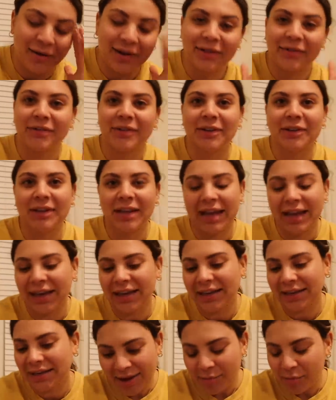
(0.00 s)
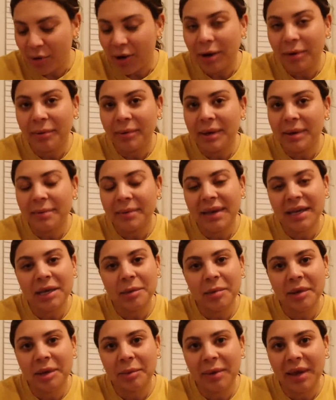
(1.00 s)
I feel like I'm probably being a
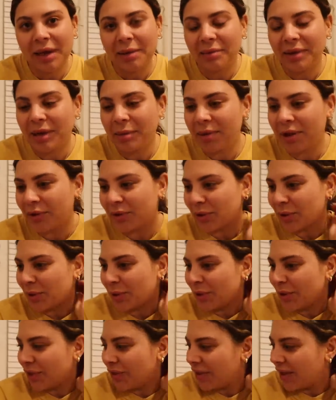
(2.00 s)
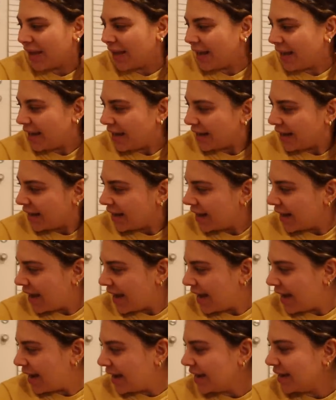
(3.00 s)
big baby about the whole thing,
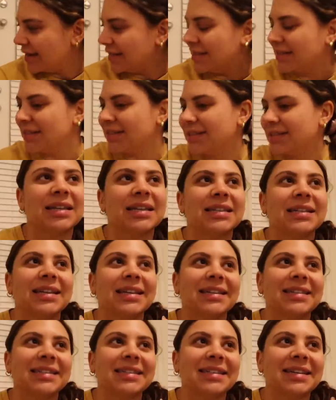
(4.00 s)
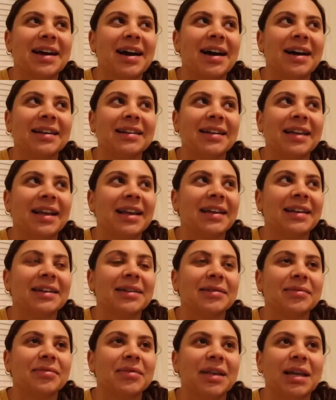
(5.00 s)
and it, it's not like
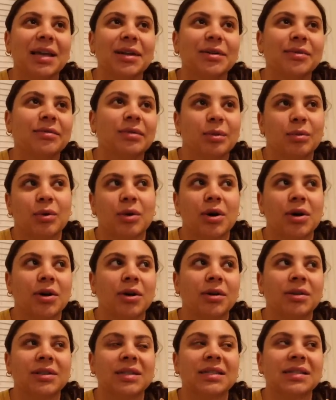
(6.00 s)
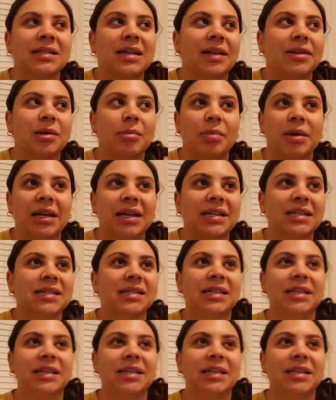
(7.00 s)
the end of the world. It's not the biggest